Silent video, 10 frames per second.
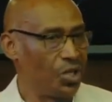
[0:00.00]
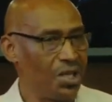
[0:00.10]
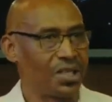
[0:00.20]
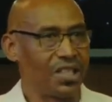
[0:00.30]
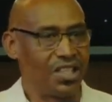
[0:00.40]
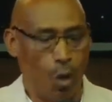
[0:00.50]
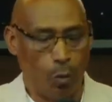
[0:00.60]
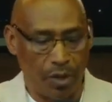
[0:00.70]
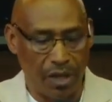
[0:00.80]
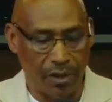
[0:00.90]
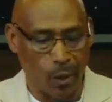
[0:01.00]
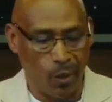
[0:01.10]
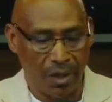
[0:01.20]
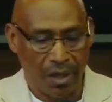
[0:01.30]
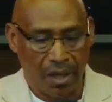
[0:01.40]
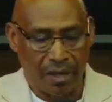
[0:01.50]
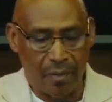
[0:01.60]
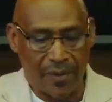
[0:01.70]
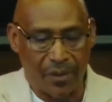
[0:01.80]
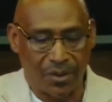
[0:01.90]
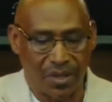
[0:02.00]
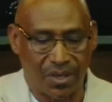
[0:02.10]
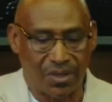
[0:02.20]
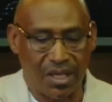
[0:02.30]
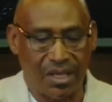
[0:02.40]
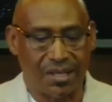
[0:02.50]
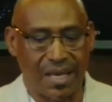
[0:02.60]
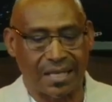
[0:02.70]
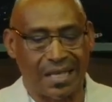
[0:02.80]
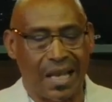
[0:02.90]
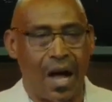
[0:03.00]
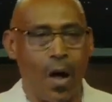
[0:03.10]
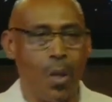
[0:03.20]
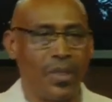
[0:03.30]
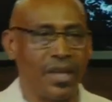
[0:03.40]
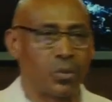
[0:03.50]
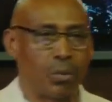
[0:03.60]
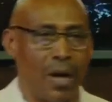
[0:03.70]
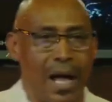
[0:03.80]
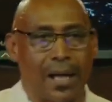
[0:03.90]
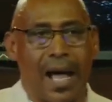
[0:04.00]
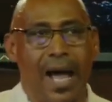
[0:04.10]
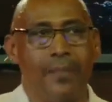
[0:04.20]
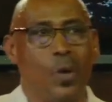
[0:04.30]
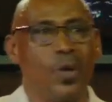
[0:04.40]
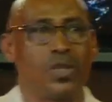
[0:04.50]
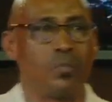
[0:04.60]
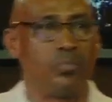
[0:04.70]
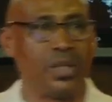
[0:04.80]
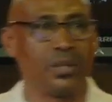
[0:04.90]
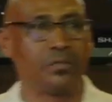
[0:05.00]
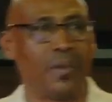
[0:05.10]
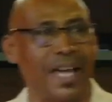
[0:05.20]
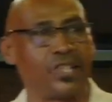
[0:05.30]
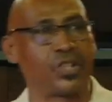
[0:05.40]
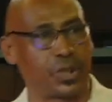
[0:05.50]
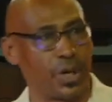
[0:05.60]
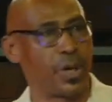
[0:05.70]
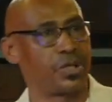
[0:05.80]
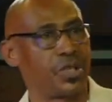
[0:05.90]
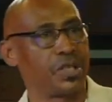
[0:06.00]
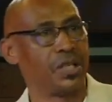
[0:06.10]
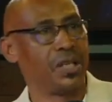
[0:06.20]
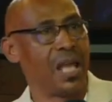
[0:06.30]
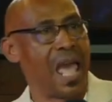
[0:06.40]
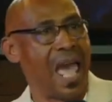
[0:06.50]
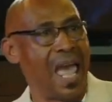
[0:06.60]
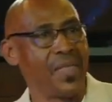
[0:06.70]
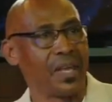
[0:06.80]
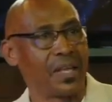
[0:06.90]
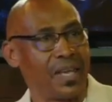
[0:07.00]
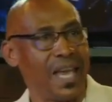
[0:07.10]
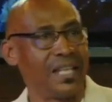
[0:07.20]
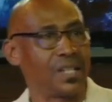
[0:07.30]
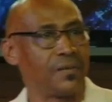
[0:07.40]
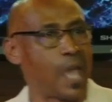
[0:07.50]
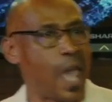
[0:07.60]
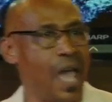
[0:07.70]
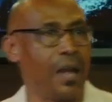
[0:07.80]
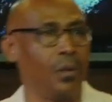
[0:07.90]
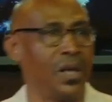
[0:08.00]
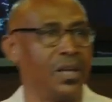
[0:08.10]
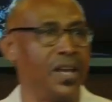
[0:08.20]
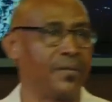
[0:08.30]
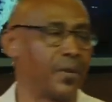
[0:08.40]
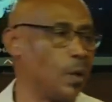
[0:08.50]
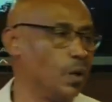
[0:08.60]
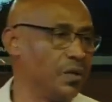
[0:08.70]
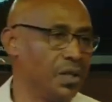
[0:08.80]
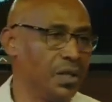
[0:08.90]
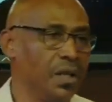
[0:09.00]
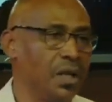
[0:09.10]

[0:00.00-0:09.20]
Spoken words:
Jesus told Peter in Matthew 16, he says, on this rock, I'm going to build my church, and the gates of hell will never